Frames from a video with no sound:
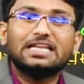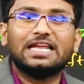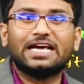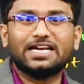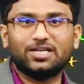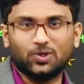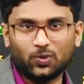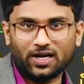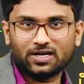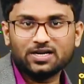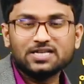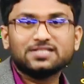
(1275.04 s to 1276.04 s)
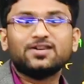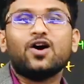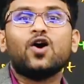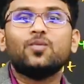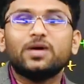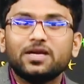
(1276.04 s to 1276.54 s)
negative 1. So
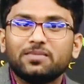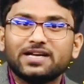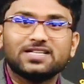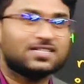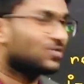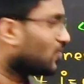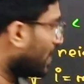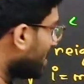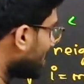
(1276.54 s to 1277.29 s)
how many minus